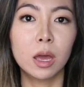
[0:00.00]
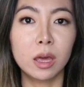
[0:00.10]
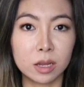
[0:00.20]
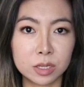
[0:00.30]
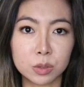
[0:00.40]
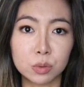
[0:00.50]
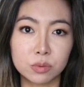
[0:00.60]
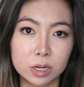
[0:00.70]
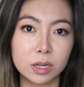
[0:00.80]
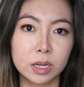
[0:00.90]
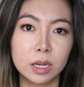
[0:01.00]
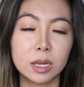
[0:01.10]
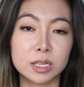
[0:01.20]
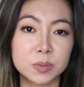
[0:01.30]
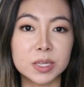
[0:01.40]
It is
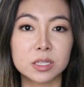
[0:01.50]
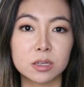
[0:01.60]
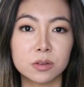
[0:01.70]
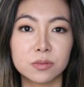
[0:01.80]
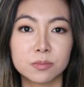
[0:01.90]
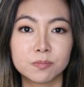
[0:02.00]
really expensive.